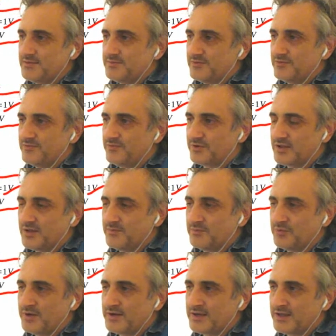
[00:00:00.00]
the same
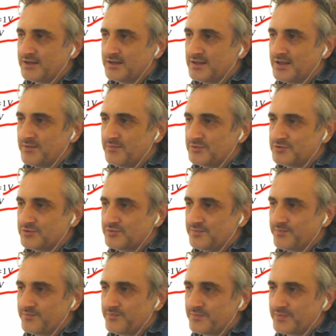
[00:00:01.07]
for M and
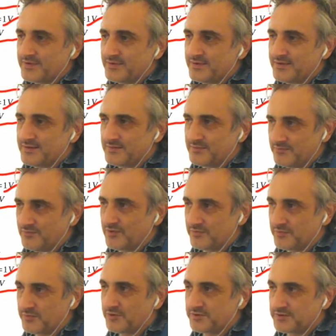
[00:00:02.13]
M2 for
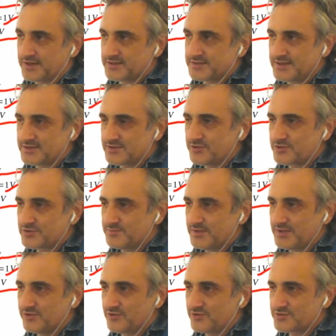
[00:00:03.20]
both transistors
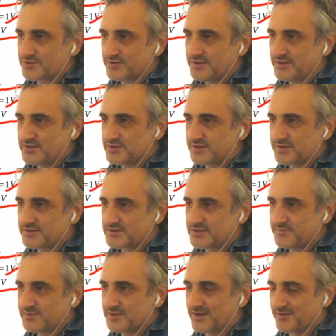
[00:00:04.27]
because they share the
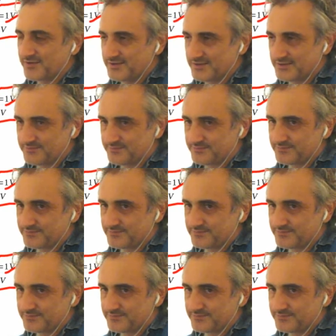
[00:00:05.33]
same current.